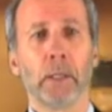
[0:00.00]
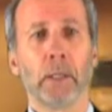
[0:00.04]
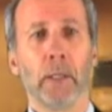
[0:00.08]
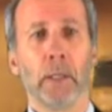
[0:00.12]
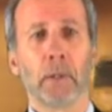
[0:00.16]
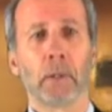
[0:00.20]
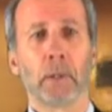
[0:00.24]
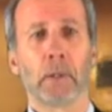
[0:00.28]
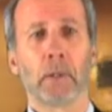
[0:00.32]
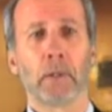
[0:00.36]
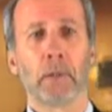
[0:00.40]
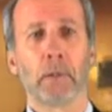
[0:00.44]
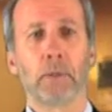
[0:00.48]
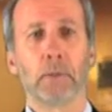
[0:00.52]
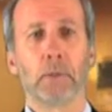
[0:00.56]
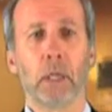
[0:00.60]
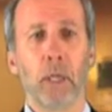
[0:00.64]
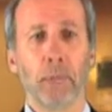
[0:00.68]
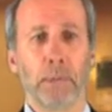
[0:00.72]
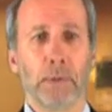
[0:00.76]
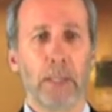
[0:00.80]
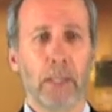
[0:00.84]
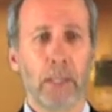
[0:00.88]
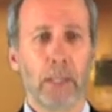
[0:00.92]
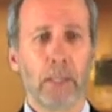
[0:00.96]
Now,
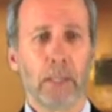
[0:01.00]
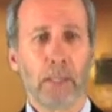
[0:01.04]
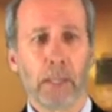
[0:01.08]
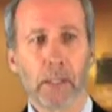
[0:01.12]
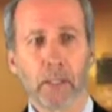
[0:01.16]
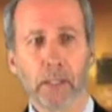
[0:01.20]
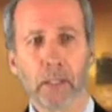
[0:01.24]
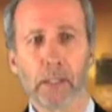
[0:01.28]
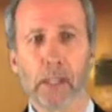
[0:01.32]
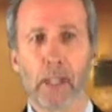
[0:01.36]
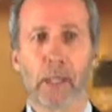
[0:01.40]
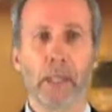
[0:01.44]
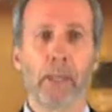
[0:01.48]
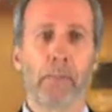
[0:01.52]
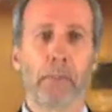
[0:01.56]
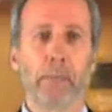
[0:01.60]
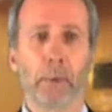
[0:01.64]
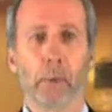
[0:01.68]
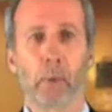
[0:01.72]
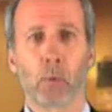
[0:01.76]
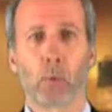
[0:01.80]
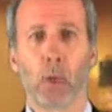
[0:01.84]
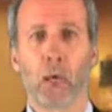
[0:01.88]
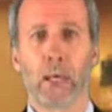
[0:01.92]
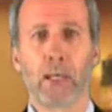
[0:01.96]
companies that set up
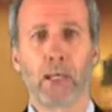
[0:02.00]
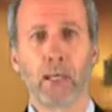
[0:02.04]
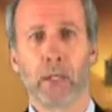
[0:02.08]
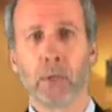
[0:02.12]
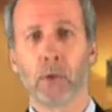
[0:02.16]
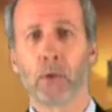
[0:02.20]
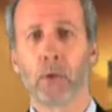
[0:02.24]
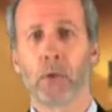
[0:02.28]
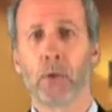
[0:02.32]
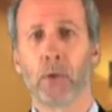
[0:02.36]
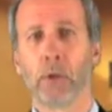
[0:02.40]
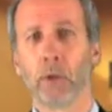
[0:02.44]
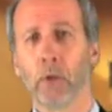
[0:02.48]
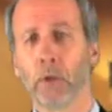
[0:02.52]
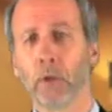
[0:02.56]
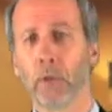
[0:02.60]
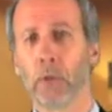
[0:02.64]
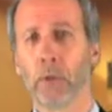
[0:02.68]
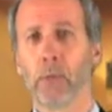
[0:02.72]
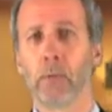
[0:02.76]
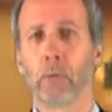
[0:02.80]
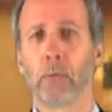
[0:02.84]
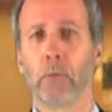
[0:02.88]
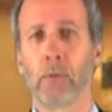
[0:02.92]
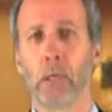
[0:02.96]
the right
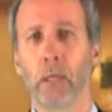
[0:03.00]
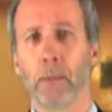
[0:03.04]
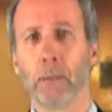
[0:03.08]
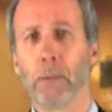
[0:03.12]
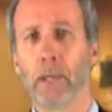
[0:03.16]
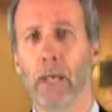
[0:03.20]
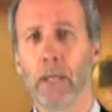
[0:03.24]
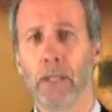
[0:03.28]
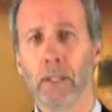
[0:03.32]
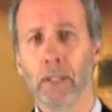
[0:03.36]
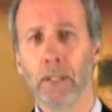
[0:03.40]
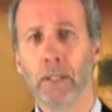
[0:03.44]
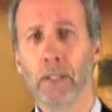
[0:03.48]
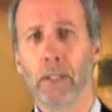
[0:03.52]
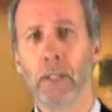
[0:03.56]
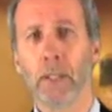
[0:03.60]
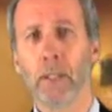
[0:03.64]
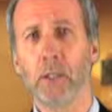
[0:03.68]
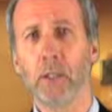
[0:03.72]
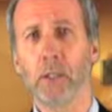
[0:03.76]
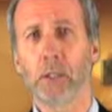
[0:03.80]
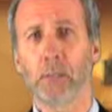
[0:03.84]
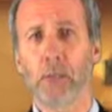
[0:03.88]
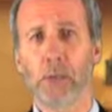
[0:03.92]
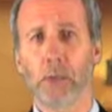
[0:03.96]
internal
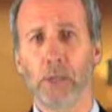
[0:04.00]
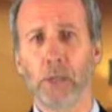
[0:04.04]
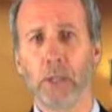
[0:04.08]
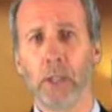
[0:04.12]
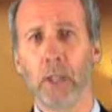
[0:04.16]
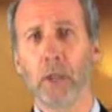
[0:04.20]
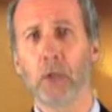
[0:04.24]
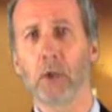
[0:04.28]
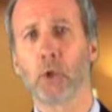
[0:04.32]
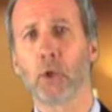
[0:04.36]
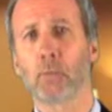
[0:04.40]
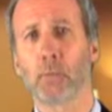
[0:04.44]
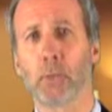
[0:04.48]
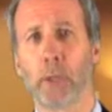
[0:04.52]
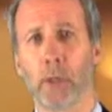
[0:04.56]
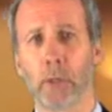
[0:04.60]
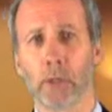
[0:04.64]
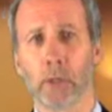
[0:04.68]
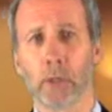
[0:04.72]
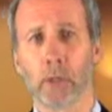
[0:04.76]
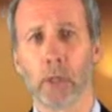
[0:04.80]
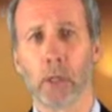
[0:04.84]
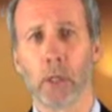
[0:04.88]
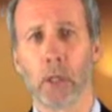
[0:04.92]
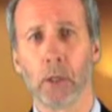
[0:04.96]
policies, procedures,
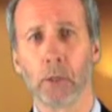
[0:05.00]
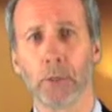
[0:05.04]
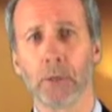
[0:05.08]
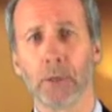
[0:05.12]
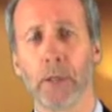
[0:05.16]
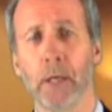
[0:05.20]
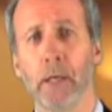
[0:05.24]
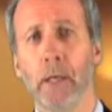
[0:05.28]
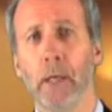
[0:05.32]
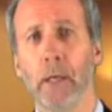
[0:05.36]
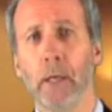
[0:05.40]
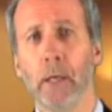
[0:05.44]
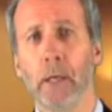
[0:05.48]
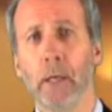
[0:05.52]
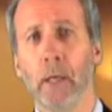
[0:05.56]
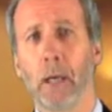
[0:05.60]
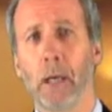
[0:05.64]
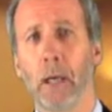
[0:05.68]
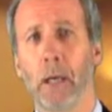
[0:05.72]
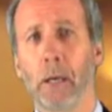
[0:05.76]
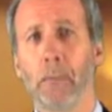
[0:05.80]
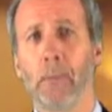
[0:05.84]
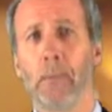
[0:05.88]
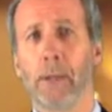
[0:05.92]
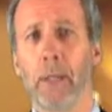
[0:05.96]
protocols,
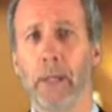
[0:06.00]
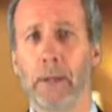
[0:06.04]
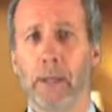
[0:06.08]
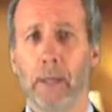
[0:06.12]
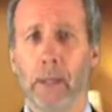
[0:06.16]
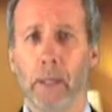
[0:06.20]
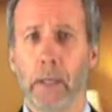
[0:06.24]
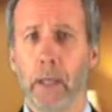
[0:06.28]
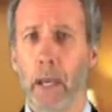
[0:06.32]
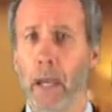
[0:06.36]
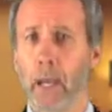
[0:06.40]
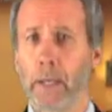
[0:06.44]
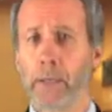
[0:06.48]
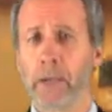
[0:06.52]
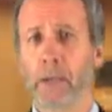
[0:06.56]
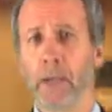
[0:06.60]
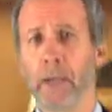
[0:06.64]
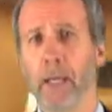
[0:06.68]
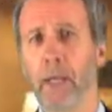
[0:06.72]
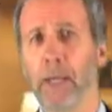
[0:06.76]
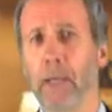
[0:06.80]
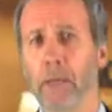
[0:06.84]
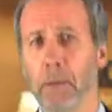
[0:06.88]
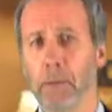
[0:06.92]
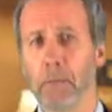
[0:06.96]
that either
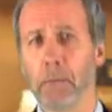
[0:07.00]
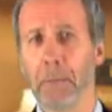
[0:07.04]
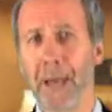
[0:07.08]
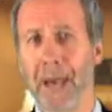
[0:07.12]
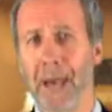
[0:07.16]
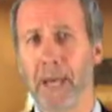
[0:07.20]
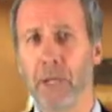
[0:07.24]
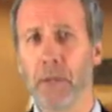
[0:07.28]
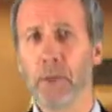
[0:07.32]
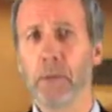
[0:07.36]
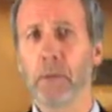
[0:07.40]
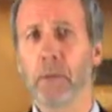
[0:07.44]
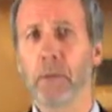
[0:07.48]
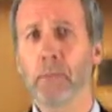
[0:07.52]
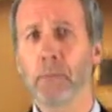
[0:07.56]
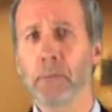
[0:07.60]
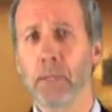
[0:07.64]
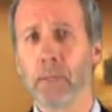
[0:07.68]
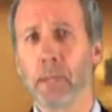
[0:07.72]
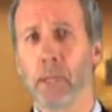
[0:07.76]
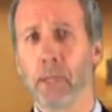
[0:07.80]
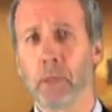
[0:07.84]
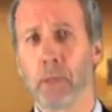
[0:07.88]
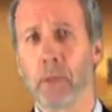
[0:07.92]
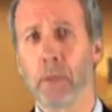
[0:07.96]
they can manage
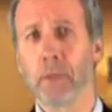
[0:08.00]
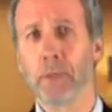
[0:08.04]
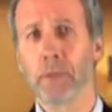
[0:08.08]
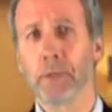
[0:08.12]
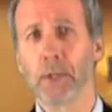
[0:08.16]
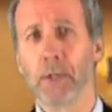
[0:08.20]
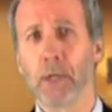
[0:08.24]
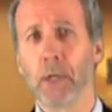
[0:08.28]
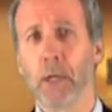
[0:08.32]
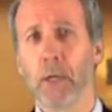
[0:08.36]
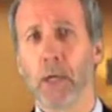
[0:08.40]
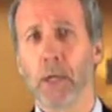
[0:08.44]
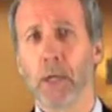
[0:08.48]
themselves